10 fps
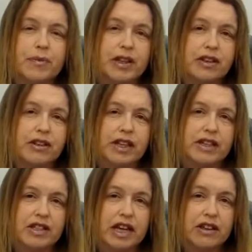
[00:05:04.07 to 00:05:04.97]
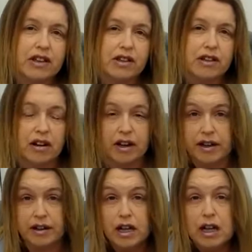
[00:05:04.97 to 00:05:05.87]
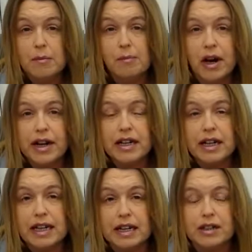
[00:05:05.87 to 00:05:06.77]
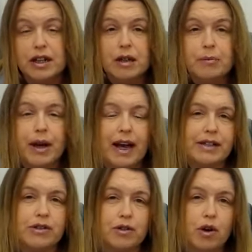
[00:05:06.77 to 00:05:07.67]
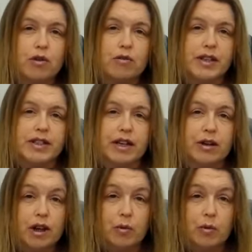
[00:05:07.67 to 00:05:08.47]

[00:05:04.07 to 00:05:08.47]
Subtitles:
that they see that the client might need but hasn't got already,